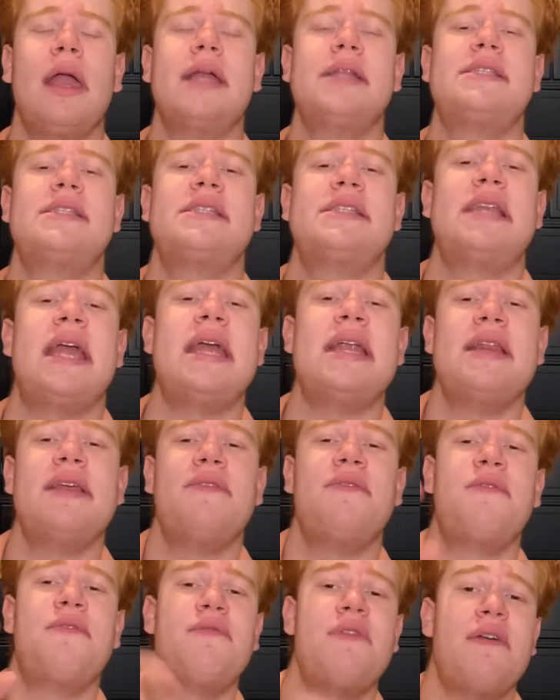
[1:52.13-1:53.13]

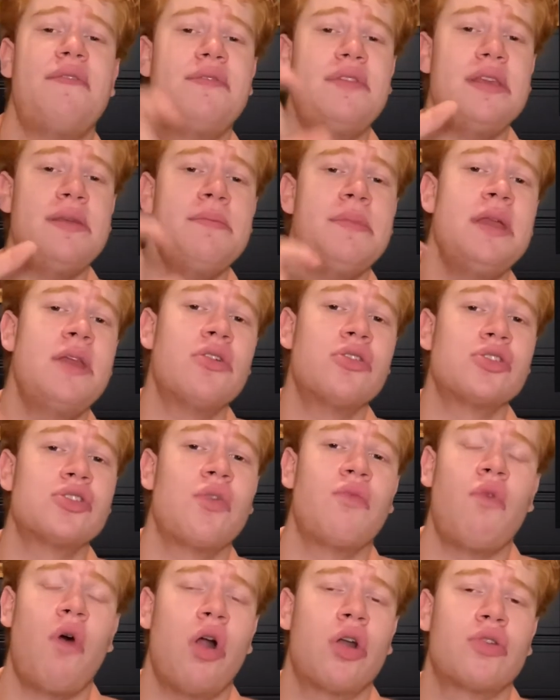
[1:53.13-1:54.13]
stated 50 meters
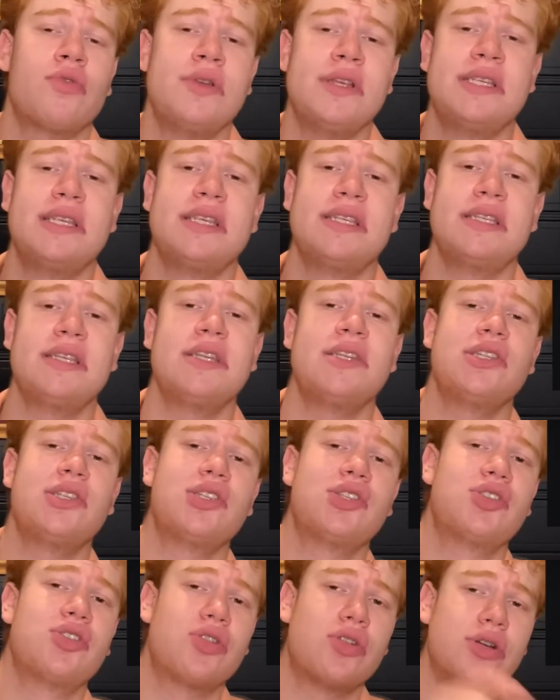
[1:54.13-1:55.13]
of water
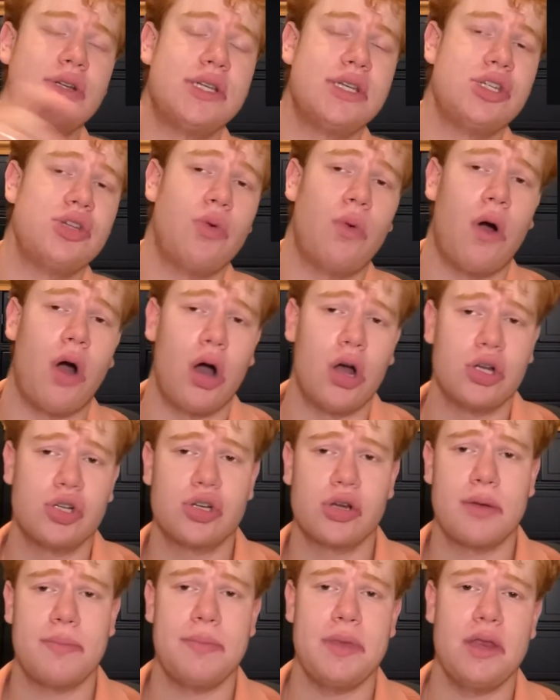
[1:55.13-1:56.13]
resistance turned into
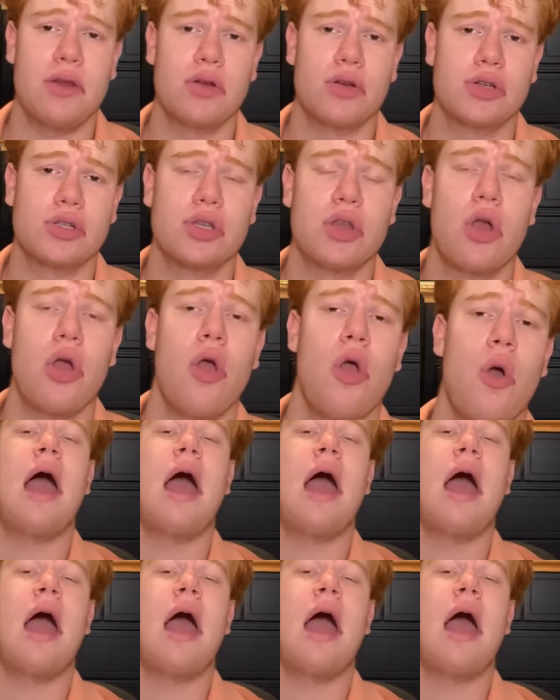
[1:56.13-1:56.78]
100 meters.